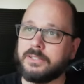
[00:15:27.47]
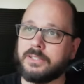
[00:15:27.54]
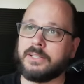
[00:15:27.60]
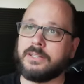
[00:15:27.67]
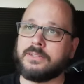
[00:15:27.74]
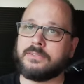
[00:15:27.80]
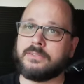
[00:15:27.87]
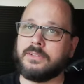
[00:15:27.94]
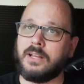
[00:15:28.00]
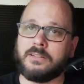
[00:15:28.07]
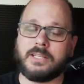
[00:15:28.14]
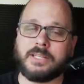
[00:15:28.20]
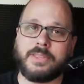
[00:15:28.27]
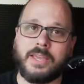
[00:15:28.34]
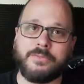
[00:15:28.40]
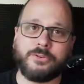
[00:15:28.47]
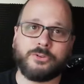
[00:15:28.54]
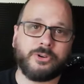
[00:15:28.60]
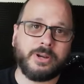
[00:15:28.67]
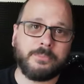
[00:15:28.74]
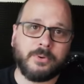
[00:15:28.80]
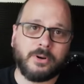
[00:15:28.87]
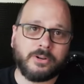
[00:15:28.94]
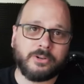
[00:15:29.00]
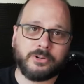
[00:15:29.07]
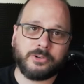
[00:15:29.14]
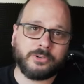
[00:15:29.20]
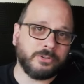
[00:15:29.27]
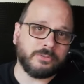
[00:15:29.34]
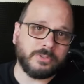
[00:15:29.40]
it's not like they have a trademark
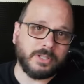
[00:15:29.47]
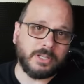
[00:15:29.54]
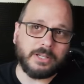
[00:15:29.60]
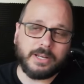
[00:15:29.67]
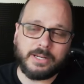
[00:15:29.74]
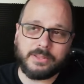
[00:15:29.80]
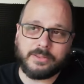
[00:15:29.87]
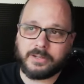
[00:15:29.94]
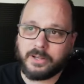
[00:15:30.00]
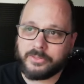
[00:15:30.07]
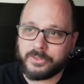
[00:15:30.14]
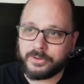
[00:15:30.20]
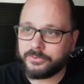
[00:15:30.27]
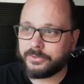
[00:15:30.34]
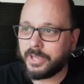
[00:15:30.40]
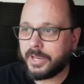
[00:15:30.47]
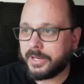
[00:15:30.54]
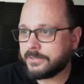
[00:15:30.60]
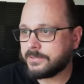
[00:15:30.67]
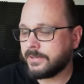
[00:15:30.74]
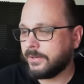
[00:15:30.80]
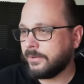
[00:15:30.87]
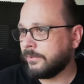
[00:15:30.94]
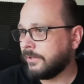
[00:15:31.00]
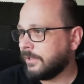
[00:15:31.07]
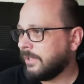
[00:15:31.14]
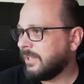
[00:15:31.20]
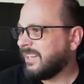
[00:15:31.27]
or uh, anything on the design, so